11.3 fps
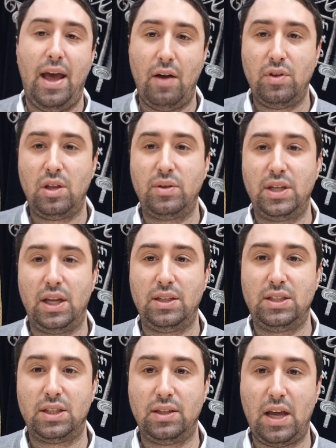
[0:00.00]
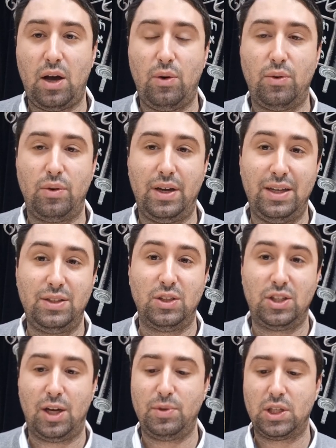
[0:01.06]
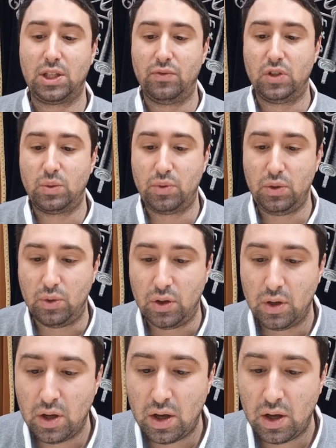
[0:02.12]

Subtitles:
Everything we said until now is the subject of dispute.